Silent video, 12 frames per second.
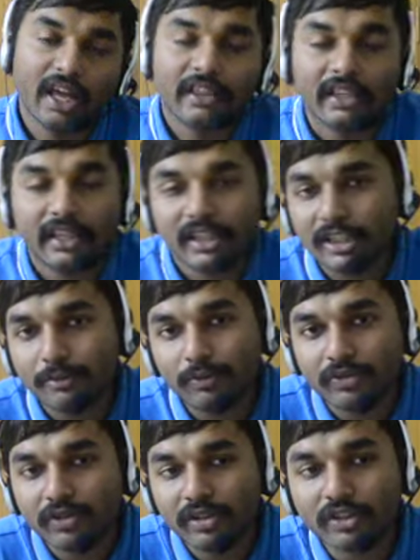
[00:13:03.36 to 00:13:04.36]
The Higgs
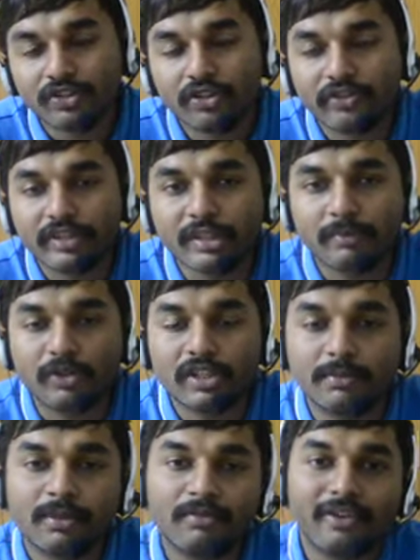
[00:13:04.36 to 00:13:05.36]
boson is not
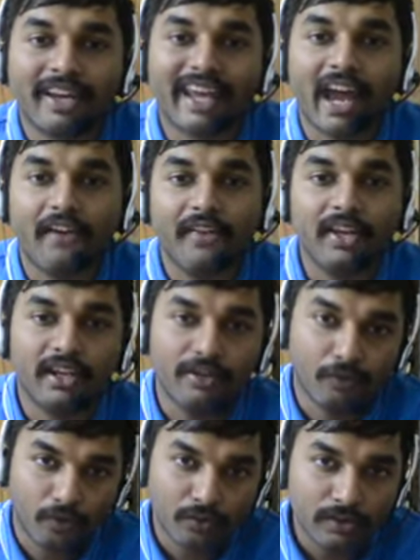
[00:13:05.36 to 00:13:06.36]
responsible for carrying any
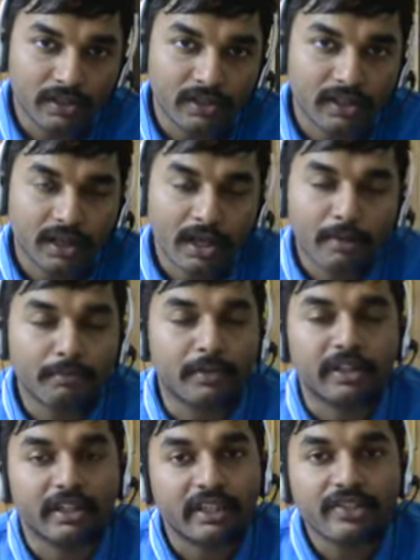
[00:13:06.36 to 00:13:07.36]
force, but
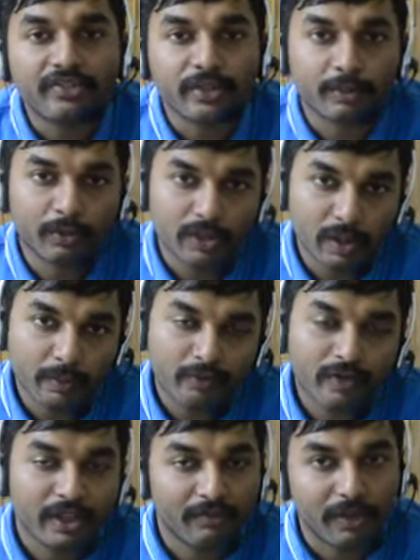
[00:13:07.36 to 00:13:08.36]
it is responsible
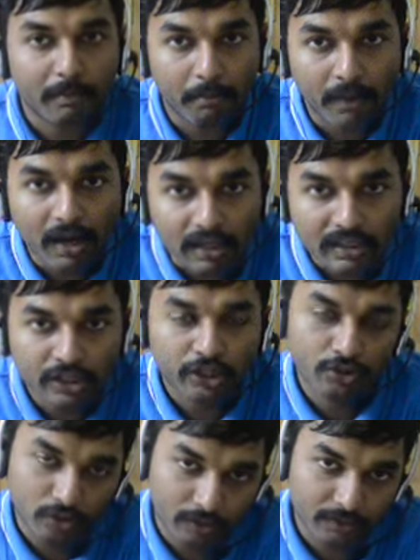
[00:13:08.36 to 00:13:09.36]
for giving mass
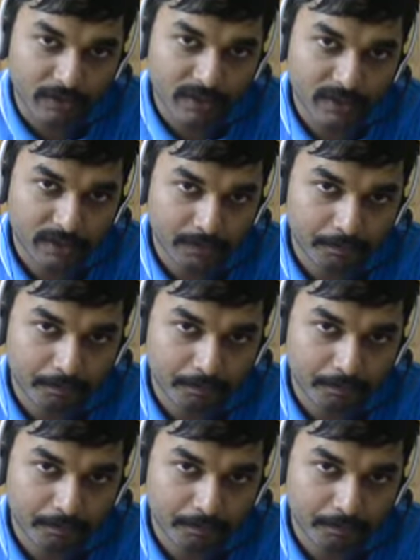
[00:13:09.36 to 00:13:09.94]
to objects.